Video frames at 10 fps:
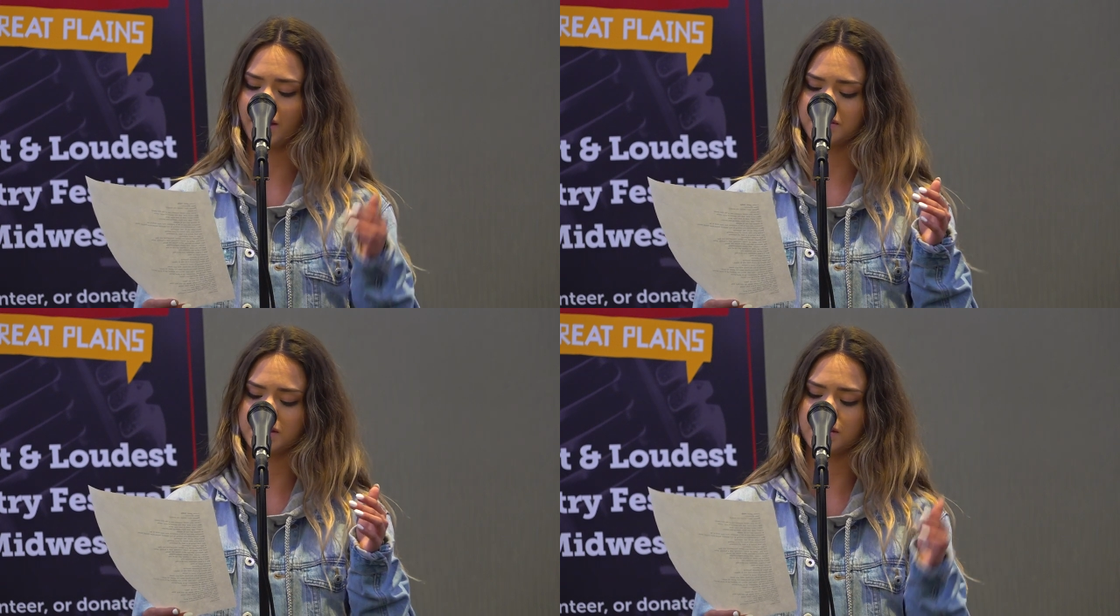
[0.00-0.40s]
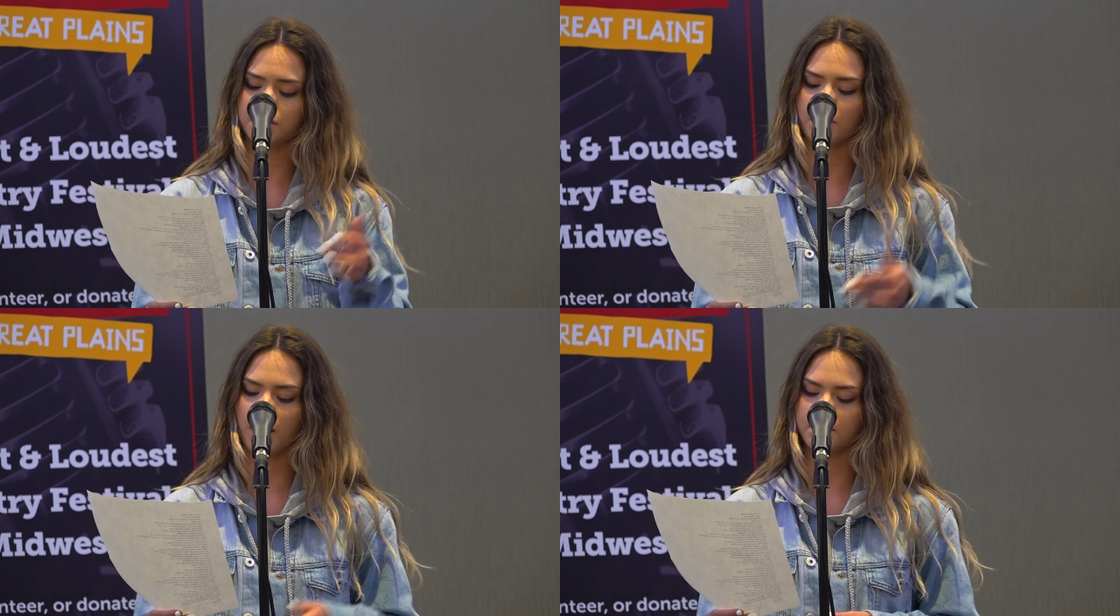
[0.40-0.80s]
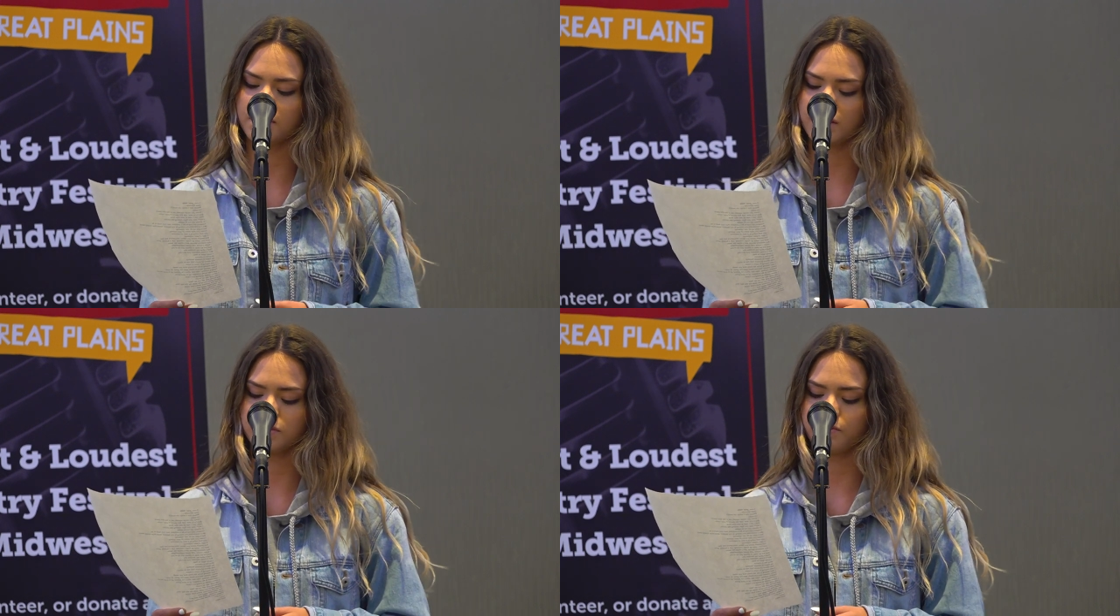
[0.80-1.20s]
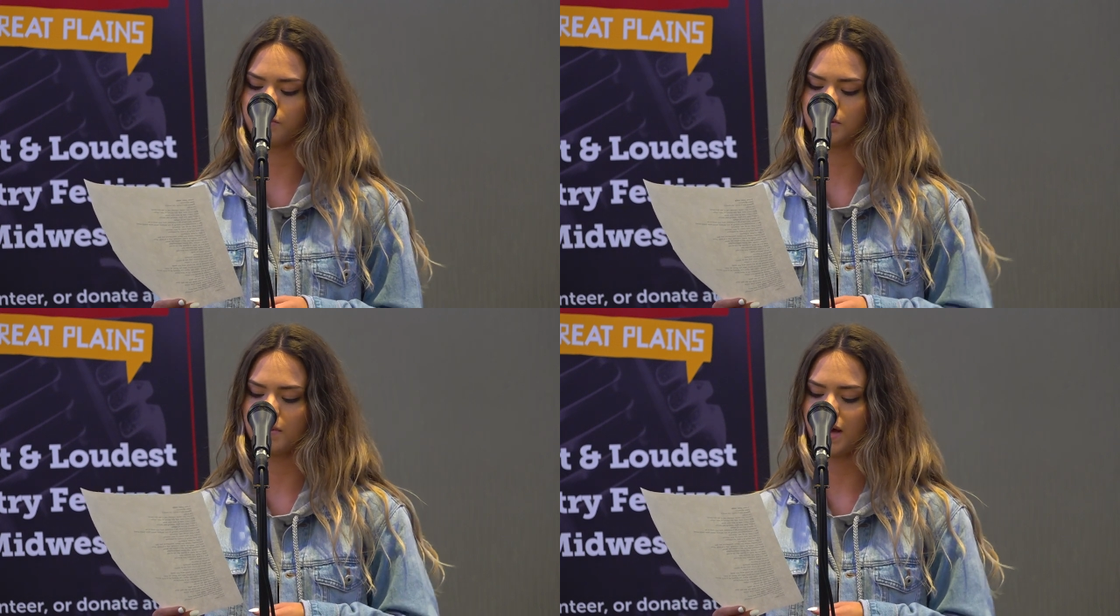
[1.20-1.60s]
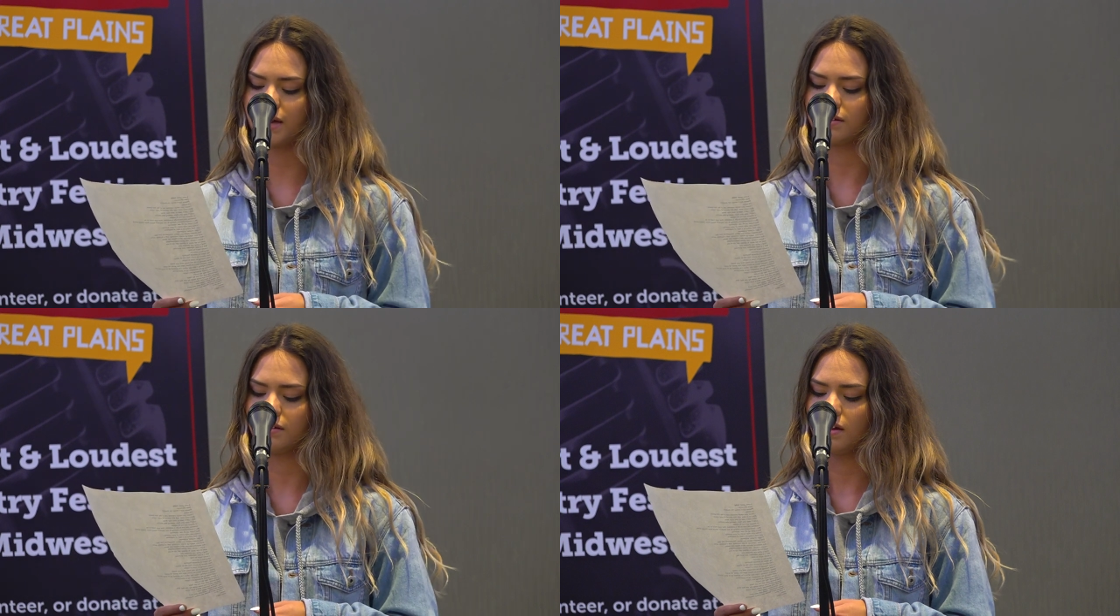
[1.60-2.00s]
I'll see the mommy that's fully
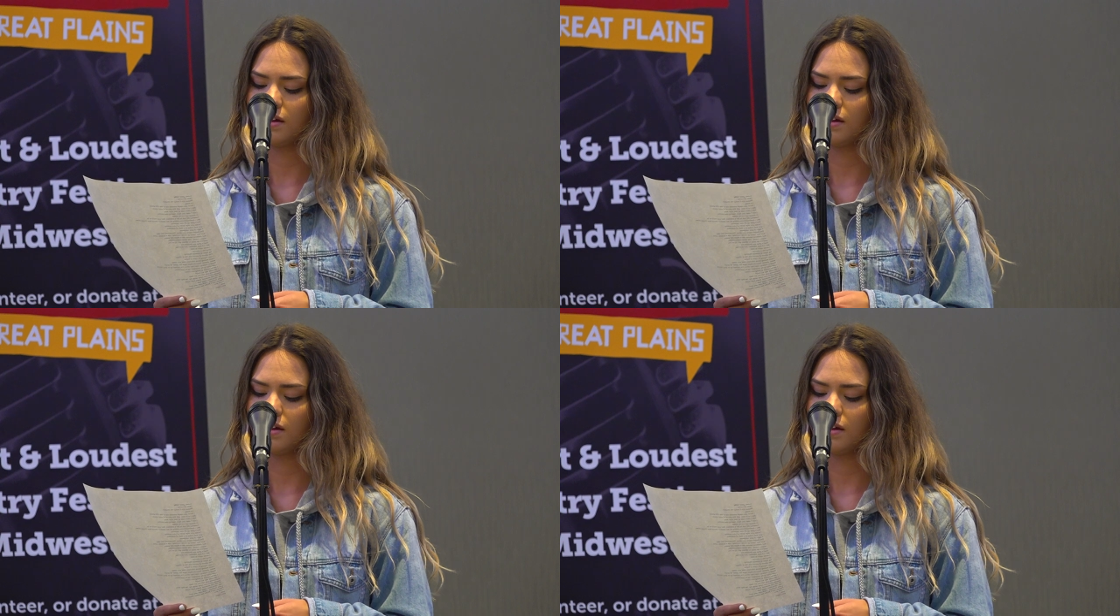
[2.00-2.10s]
mine.